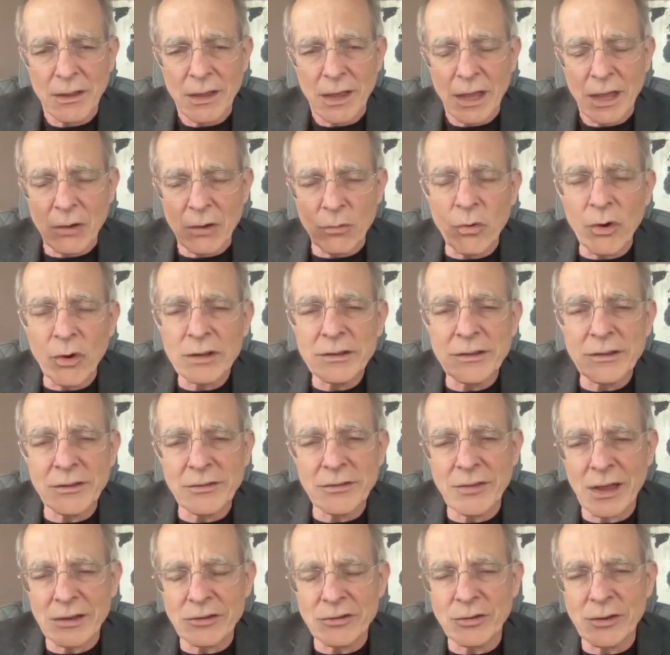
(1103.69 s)
And what does
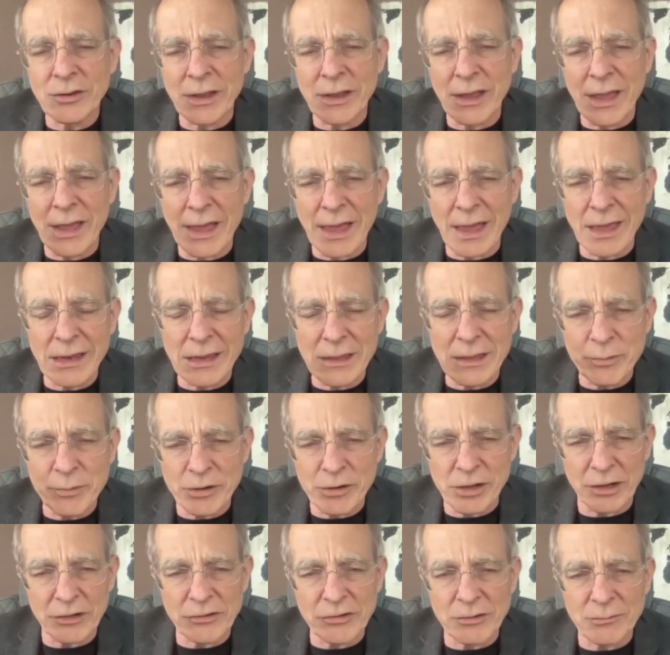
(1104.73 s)
that do to any
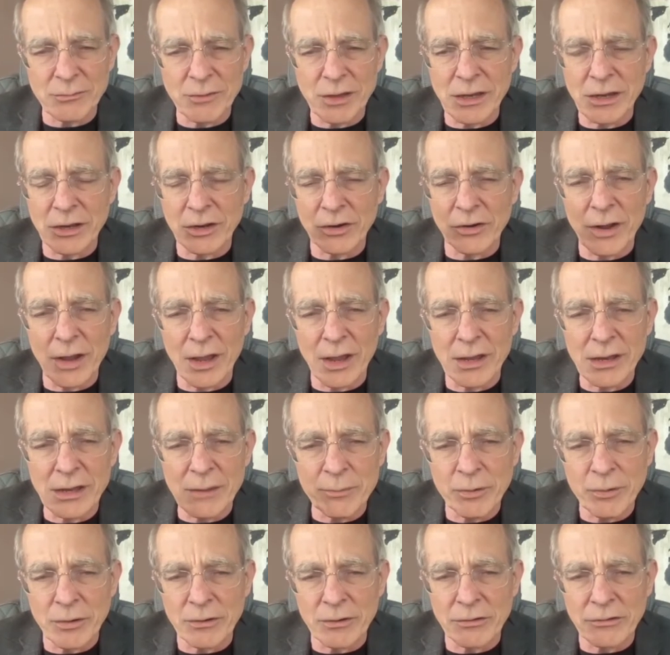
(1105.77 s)
production meeting or any
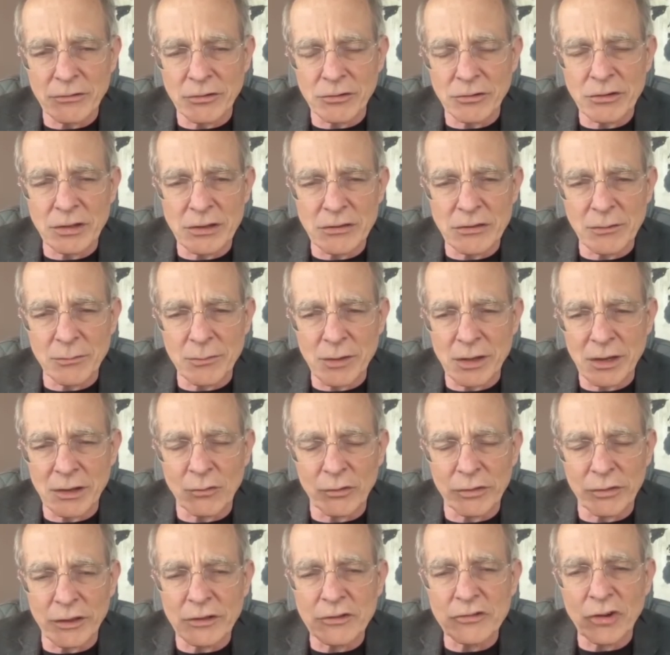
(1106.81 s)
strategic meeting? Where
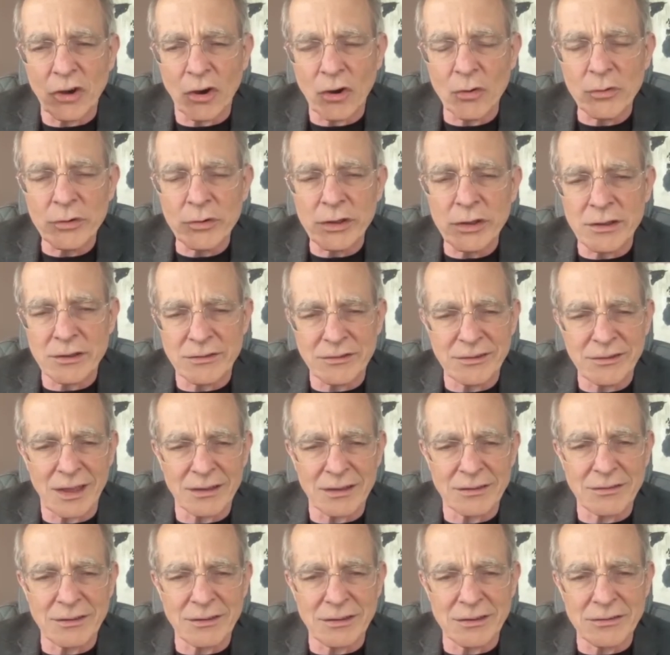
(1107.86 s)
the tone it
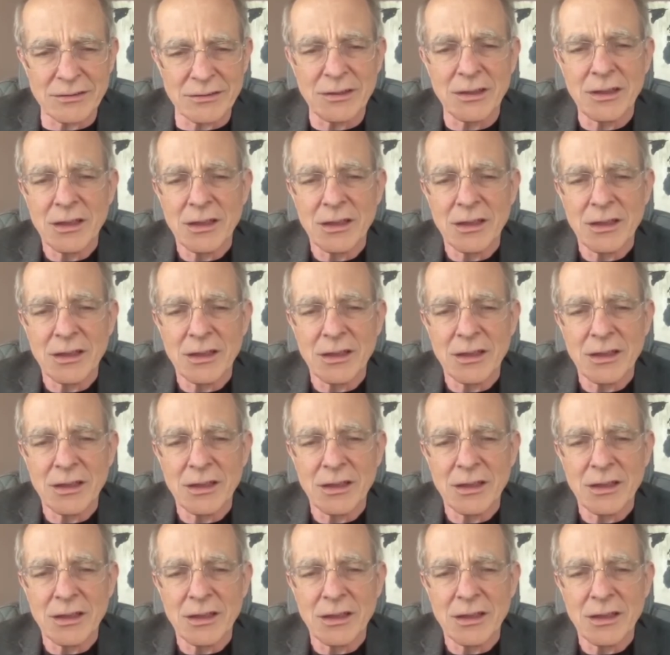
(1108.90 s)
sets is,